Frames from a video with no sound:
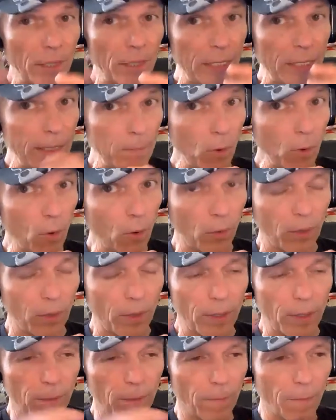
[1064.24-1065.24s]

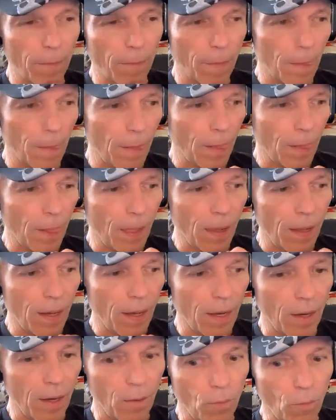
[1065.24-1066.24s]
anymore,
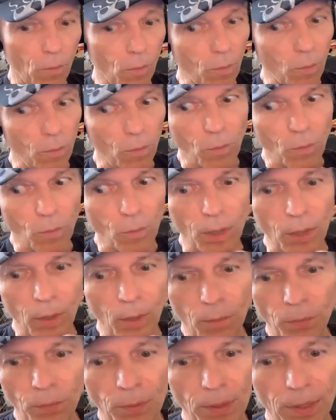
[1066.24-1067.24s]

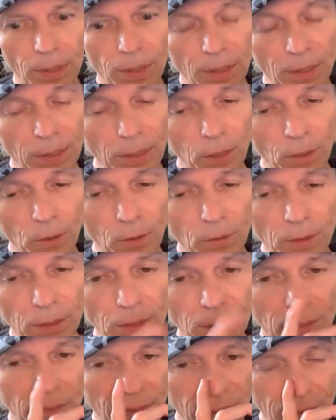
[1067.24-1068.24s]
well, there, you know,
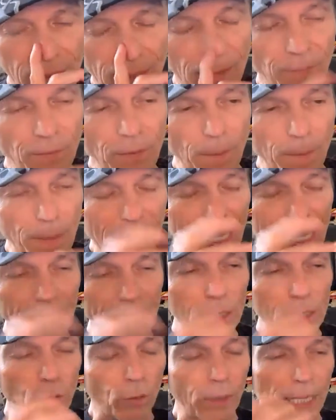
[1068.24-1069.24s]
if the band
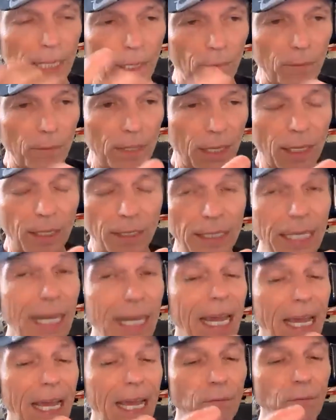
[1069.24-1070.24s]
needs to carry on,
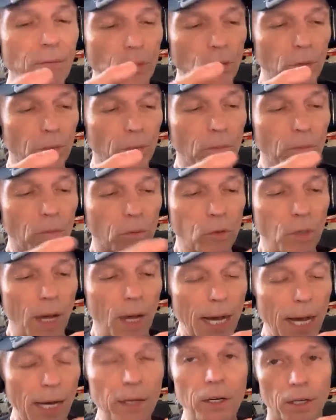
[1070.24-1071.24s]
they have to
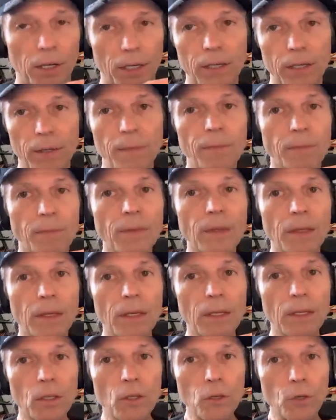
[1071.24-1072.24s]
honor
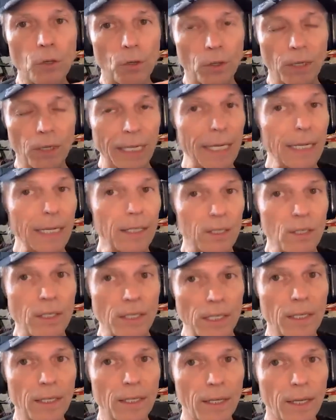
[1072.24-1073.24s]
your
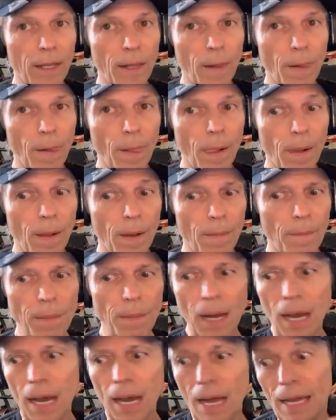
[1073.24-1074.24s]
legacy
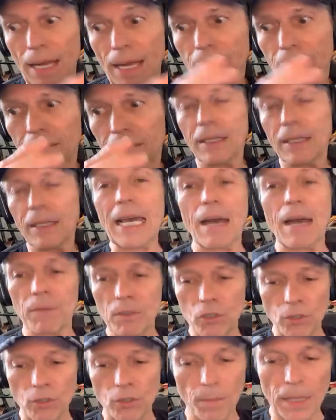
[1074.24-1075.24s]
by having
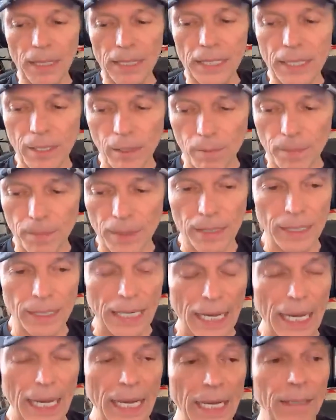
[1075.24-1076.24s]
somebody come in
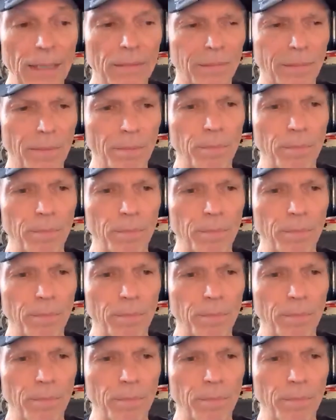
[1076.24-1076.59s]
and